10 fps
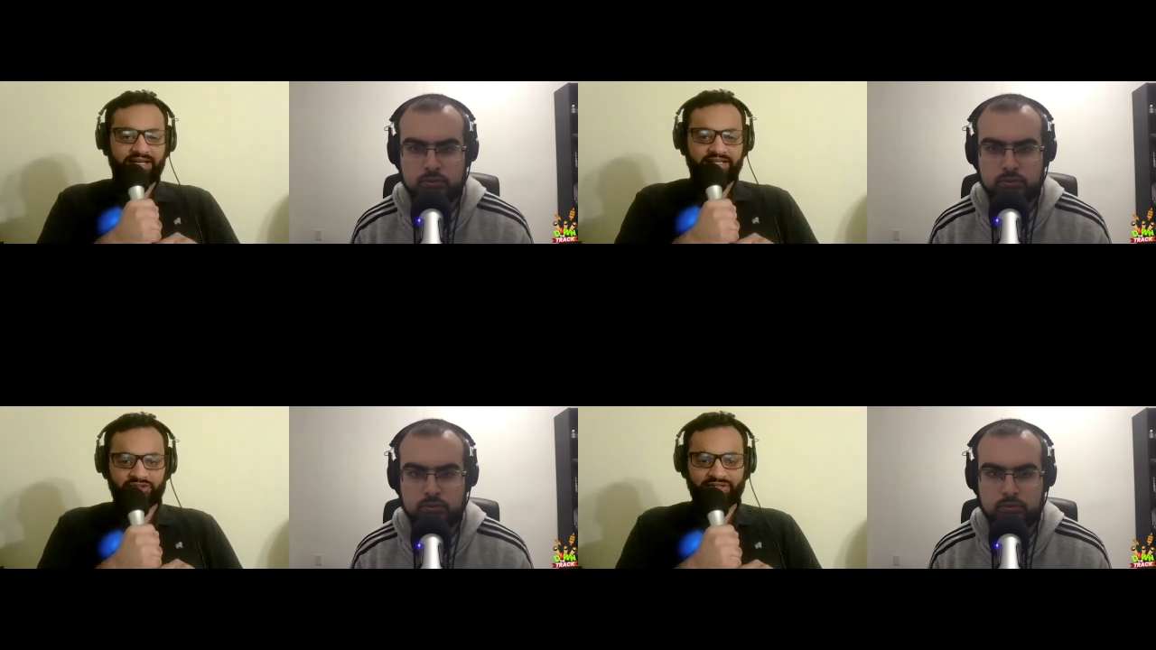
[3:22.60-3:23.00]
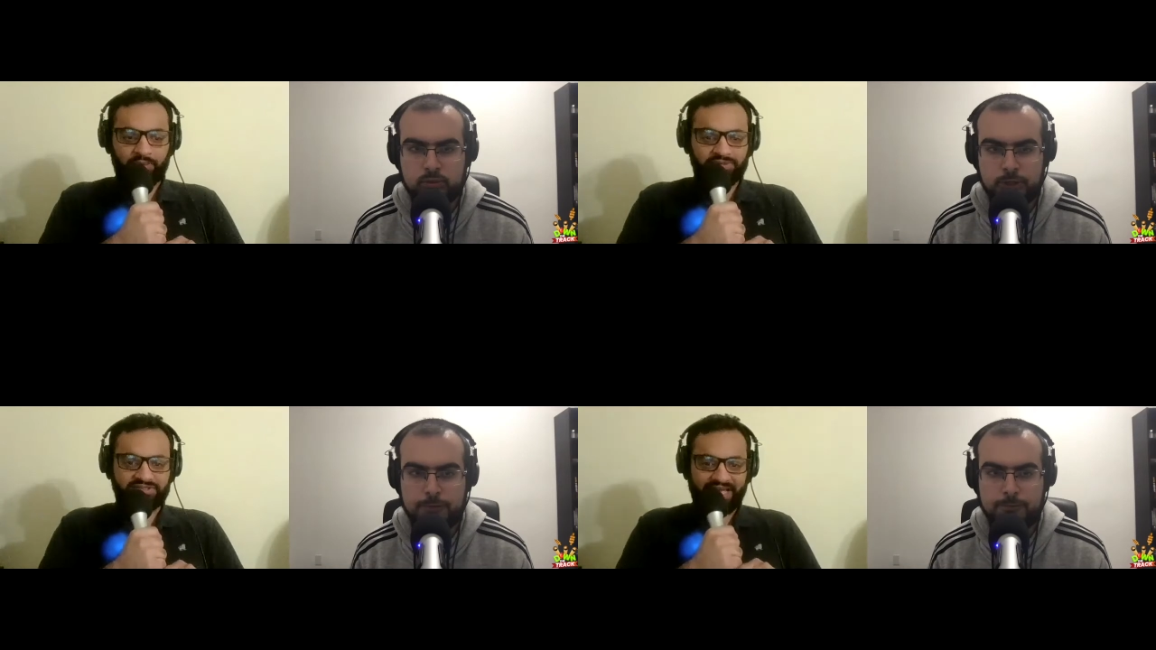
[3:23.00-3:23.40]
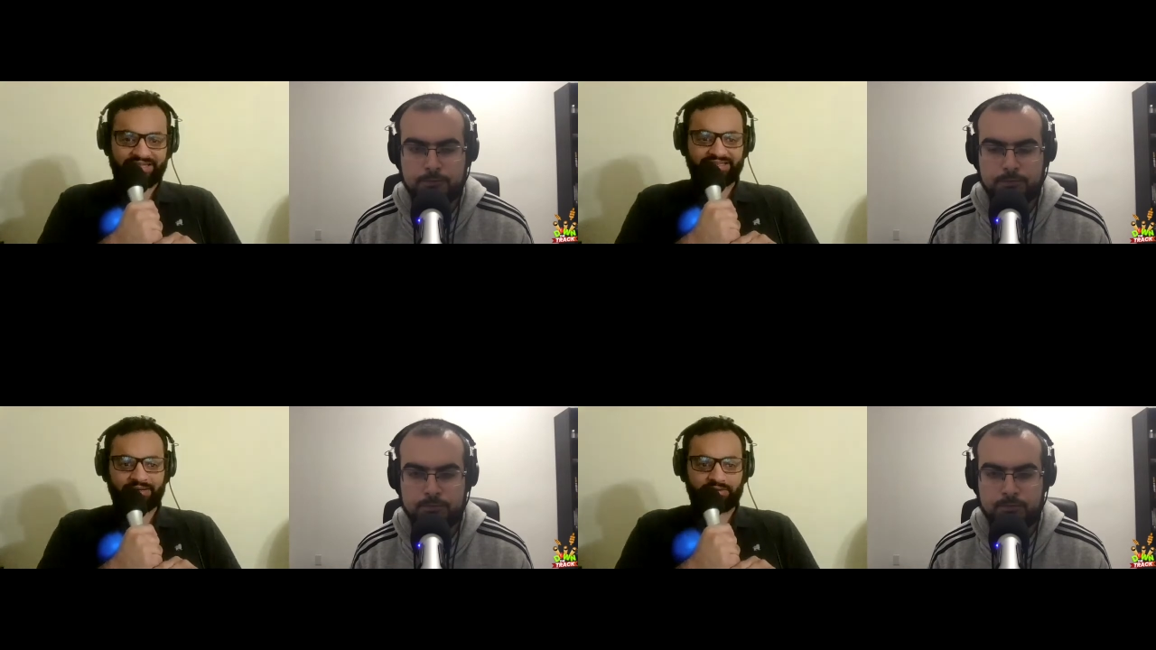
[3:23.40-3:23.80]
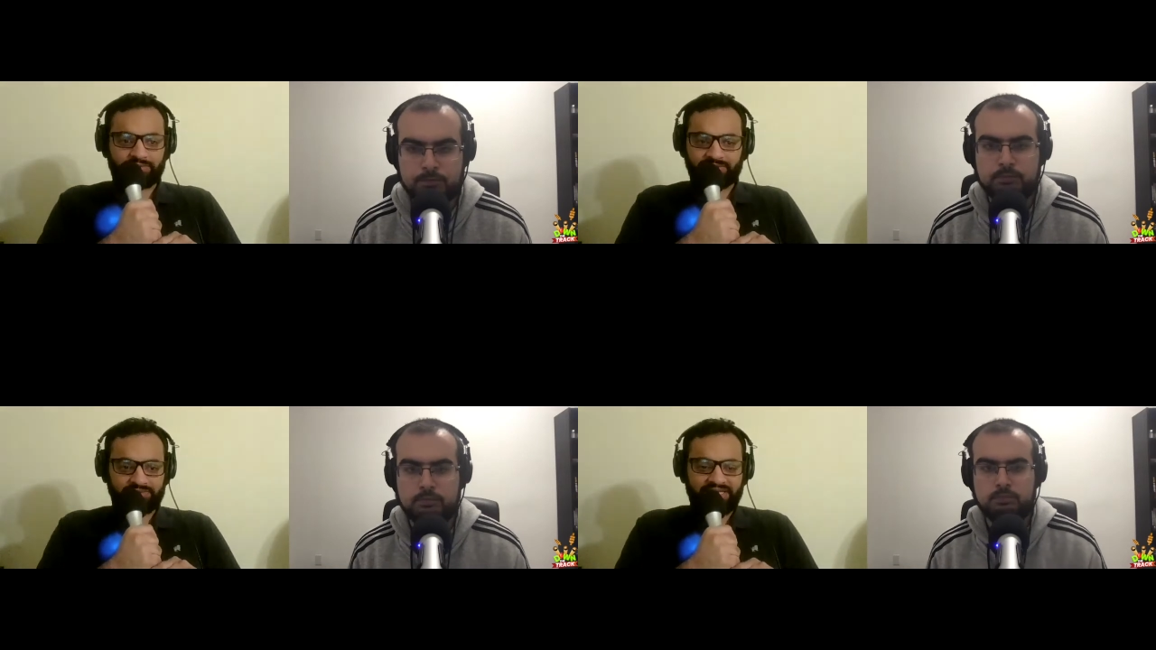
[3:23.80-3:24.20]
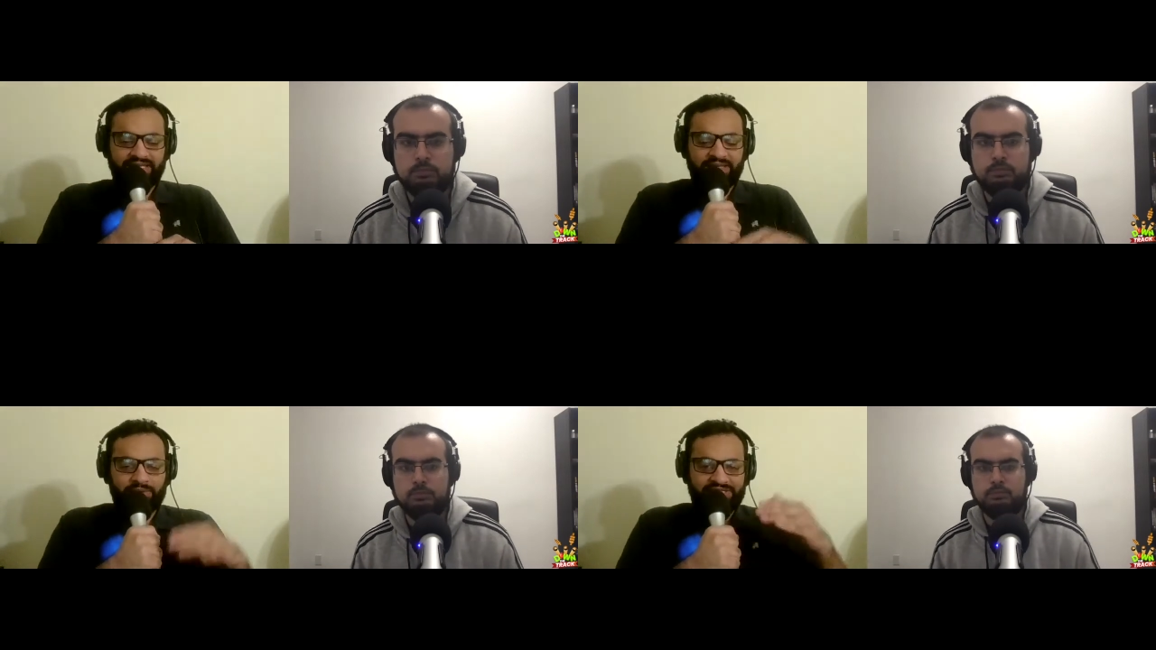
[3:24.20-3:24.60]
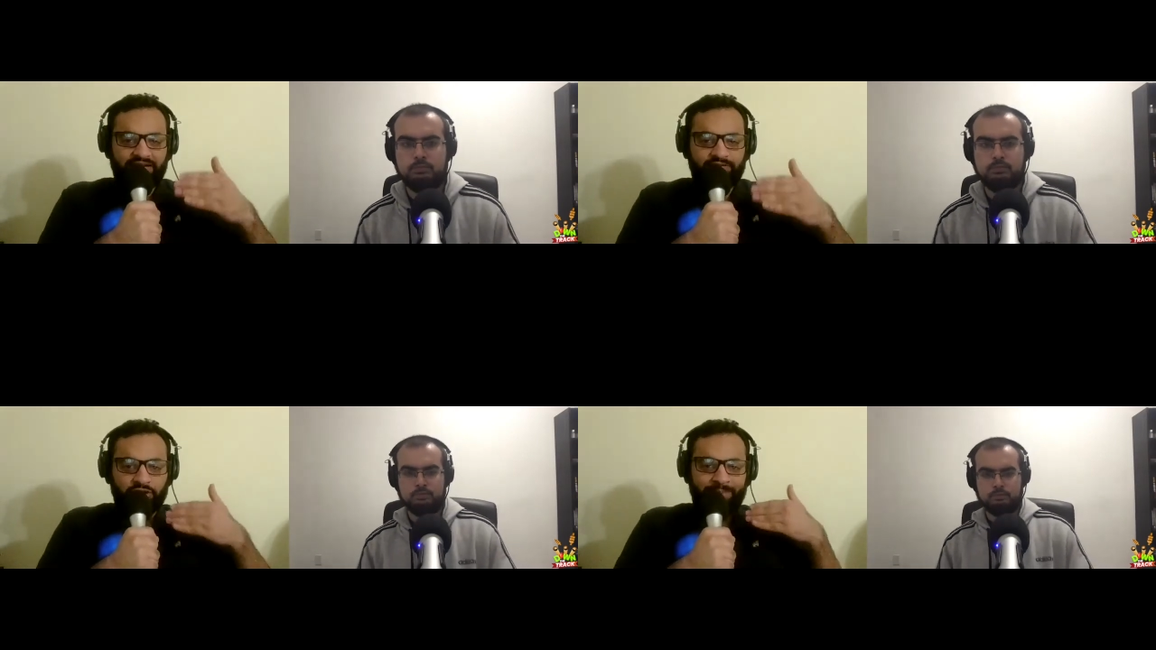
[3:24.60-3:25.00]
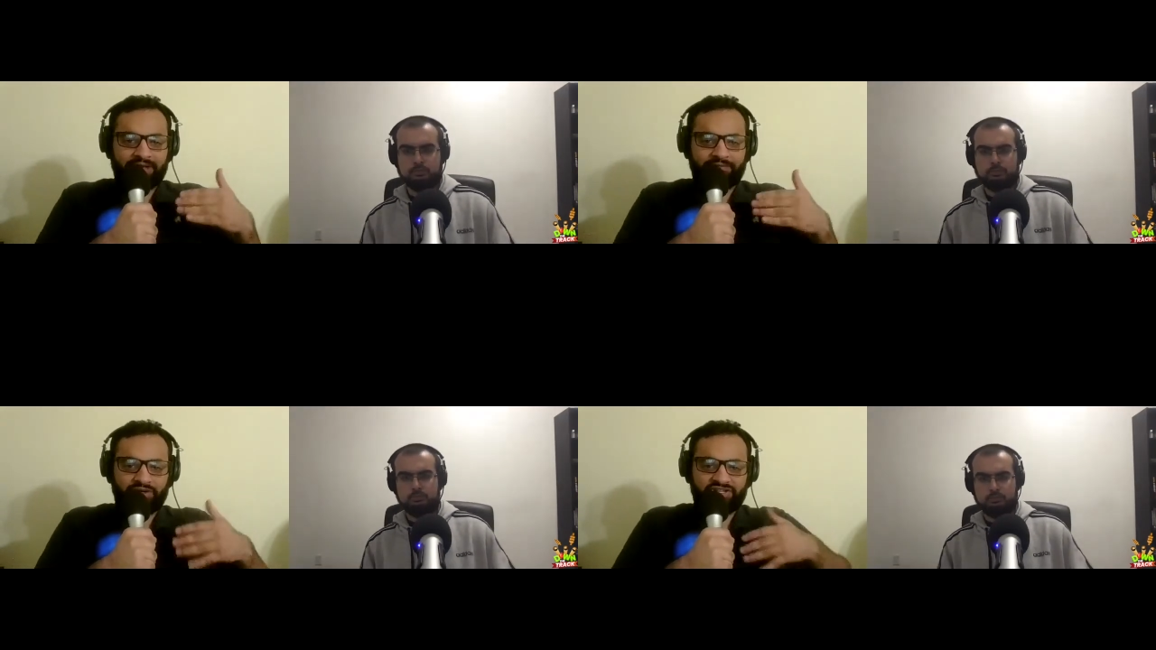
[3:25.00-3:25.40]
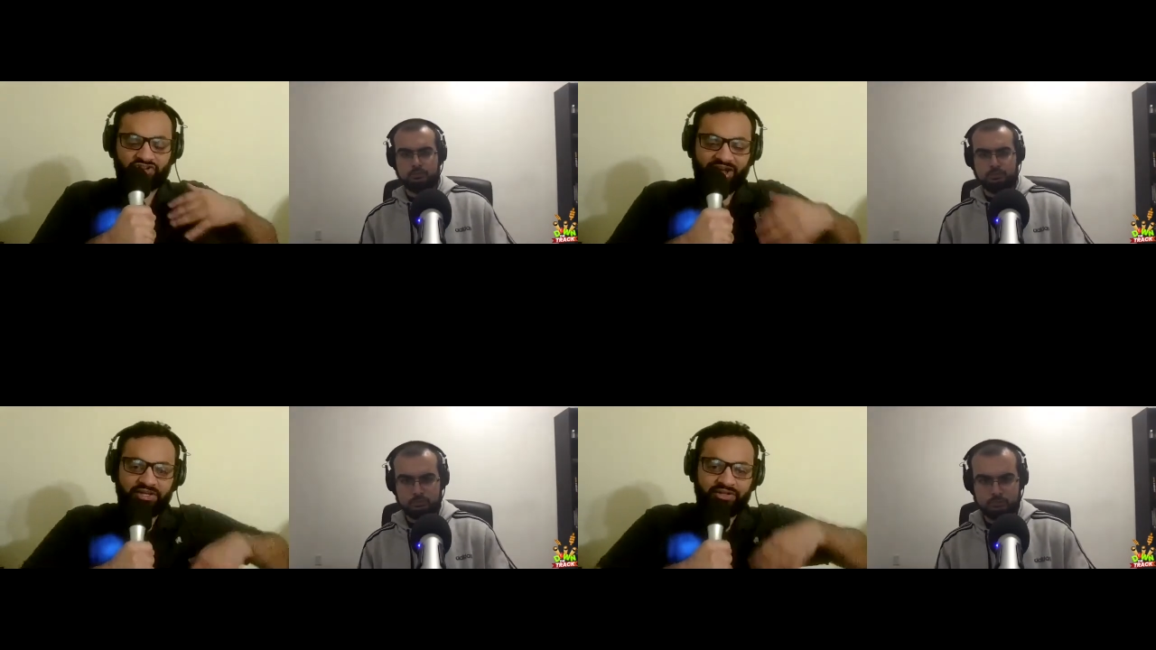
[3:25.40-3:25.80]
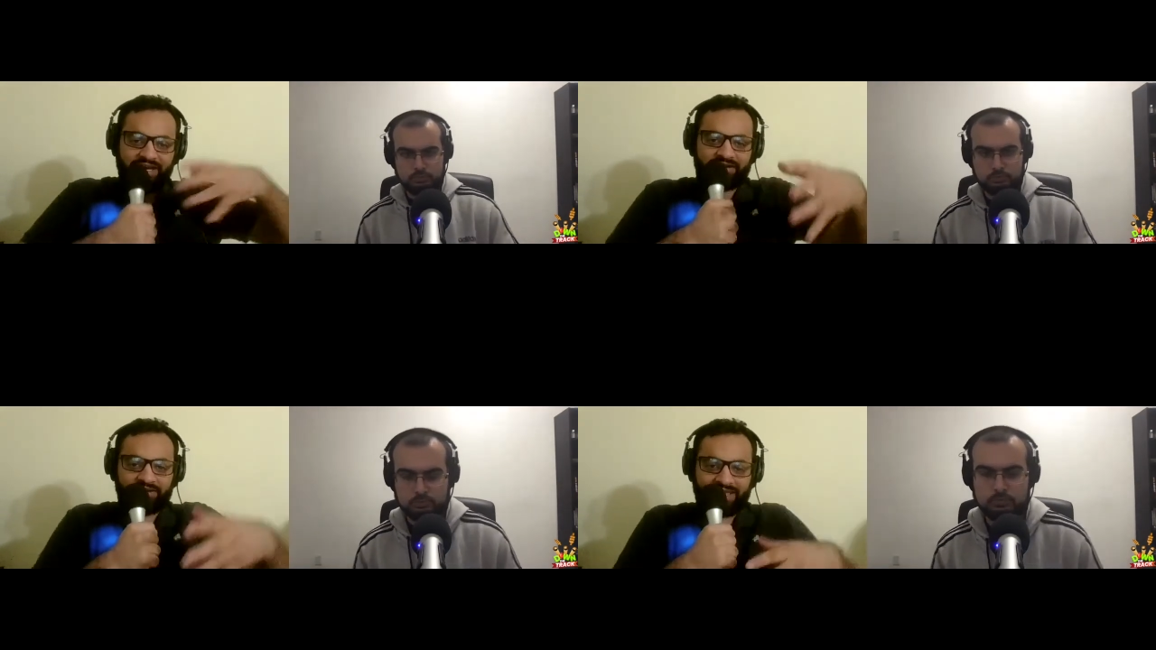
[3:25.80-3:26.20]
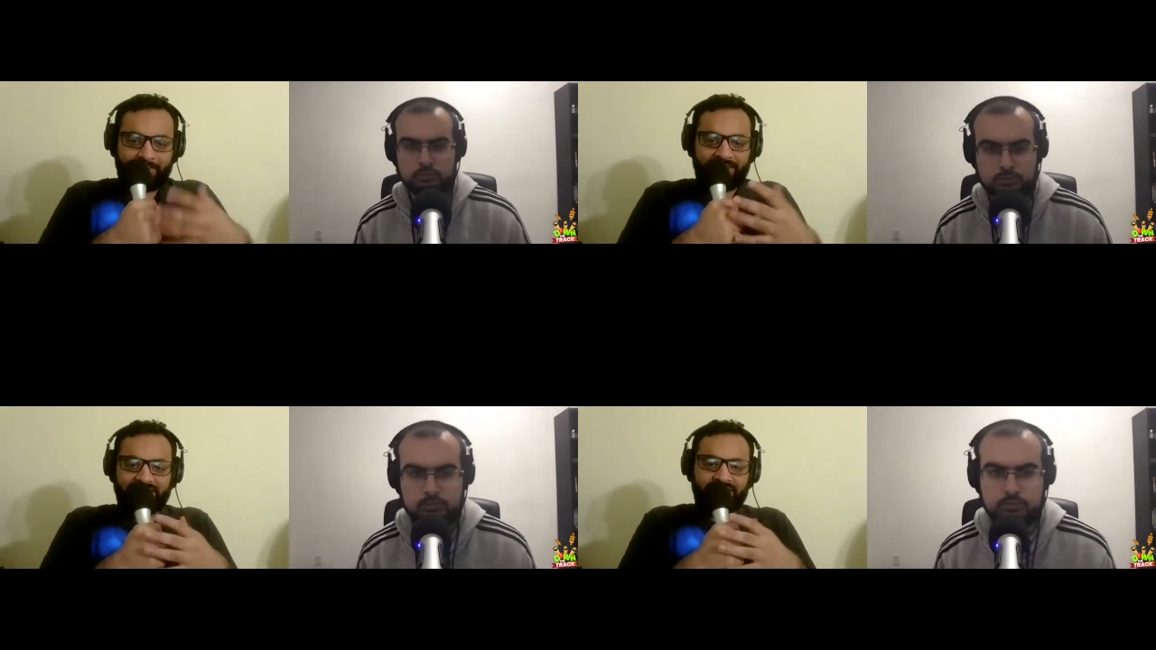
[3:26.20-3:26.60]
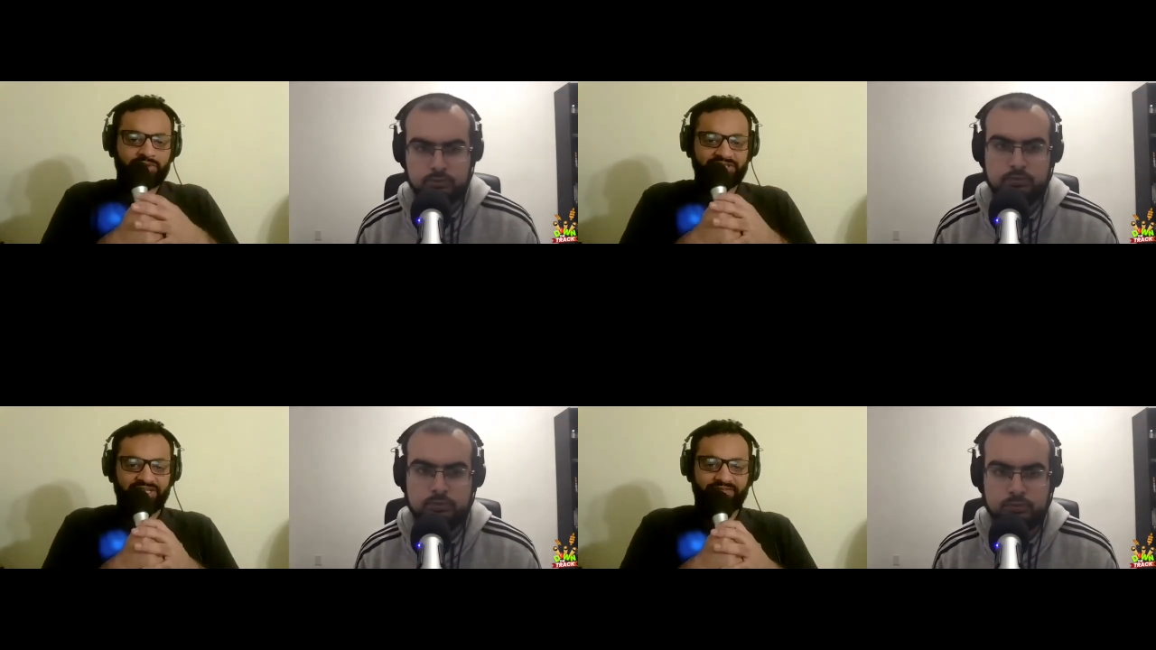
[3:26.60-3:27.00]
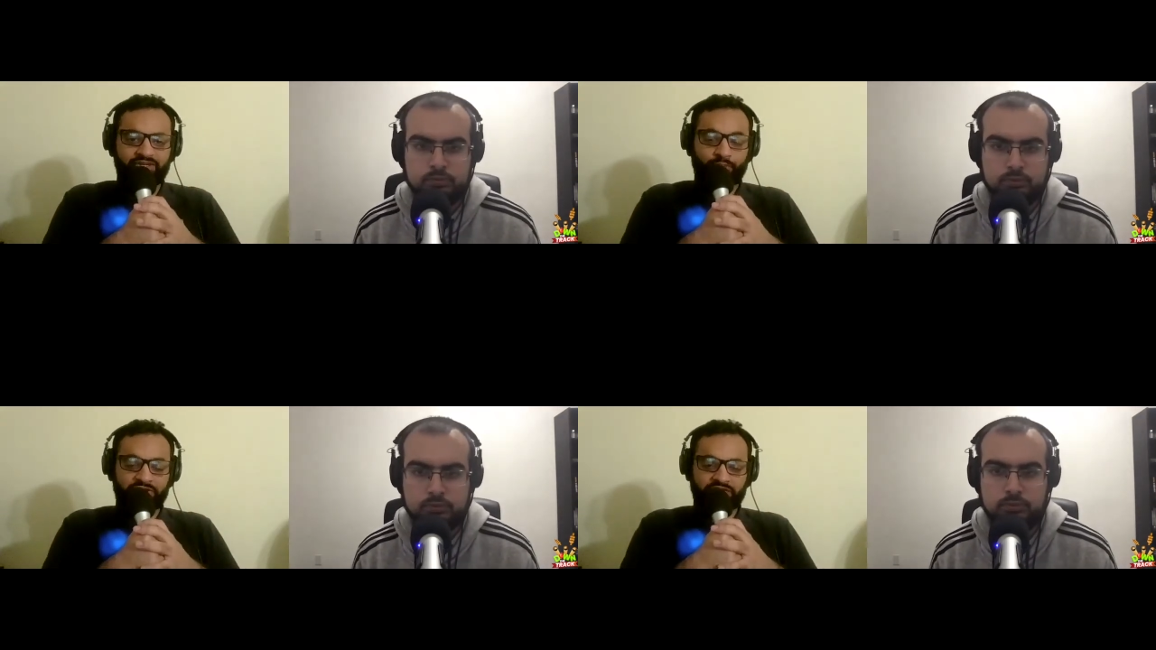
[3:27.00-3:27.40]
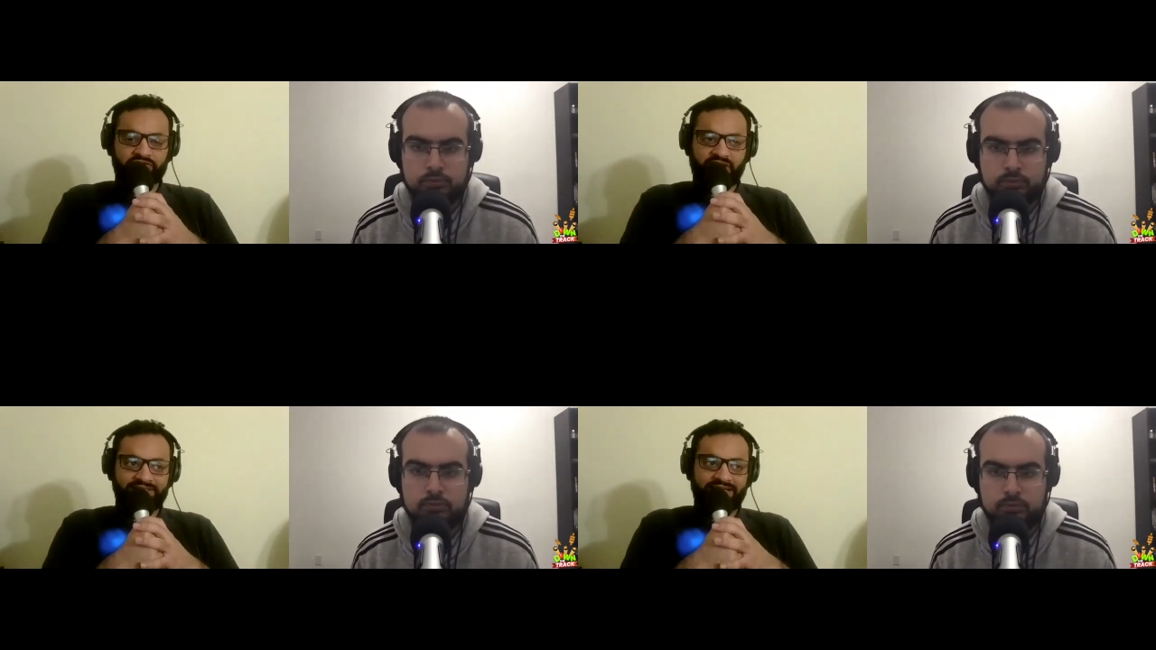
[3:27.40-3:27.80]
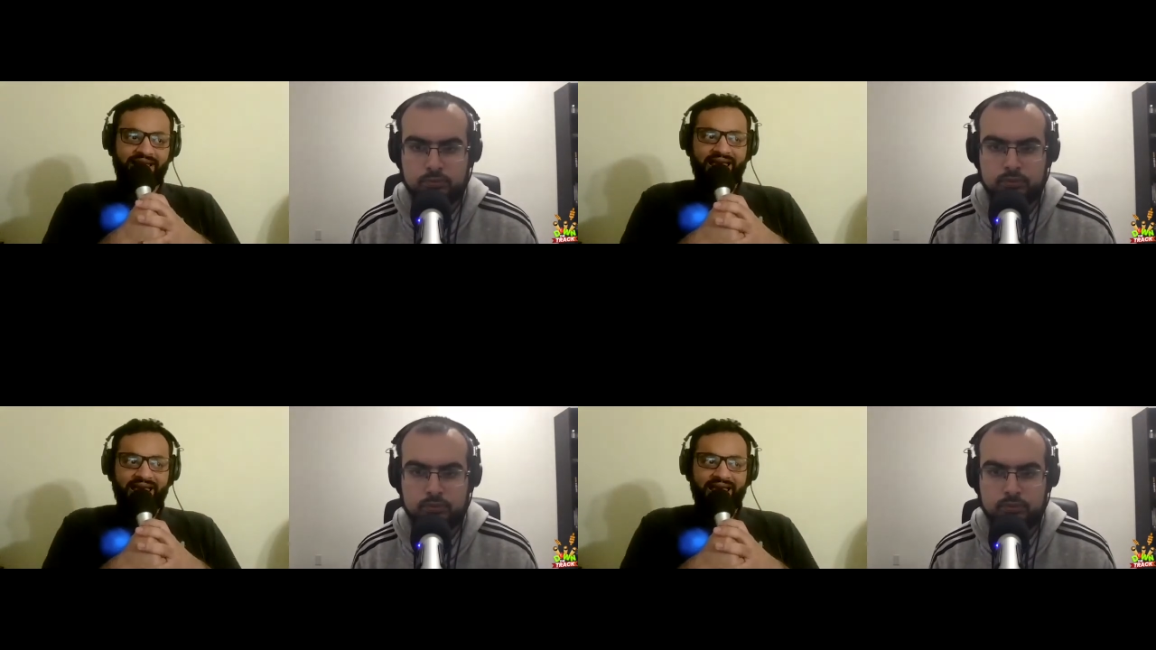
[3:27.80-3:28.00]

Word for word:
Speaker 1: so. That was I think the he, he was kind of on the back foot and trying to get into the game, and he wasn't given too much of a chance.